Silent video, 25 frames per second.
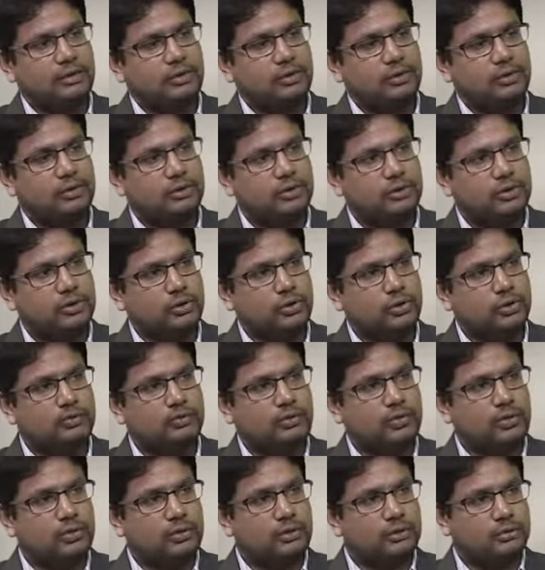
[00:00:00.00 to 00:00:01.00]
Use it
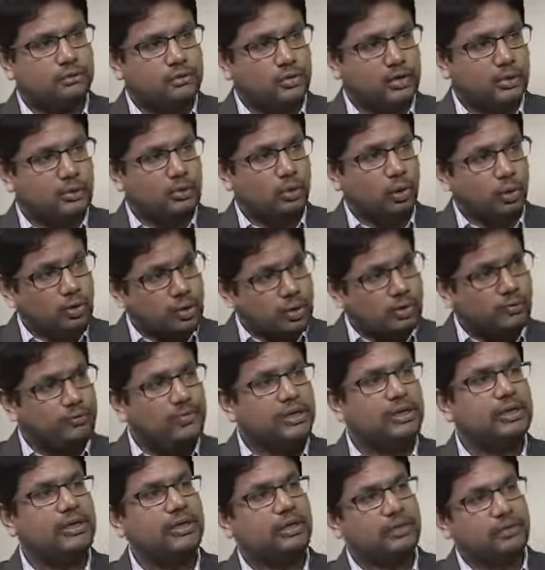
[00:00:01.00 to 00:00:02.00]
over a longer
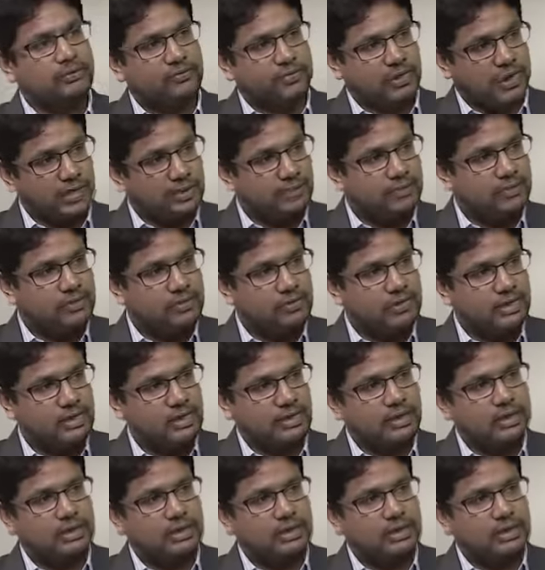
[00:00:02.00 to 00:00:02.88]
period of time as well.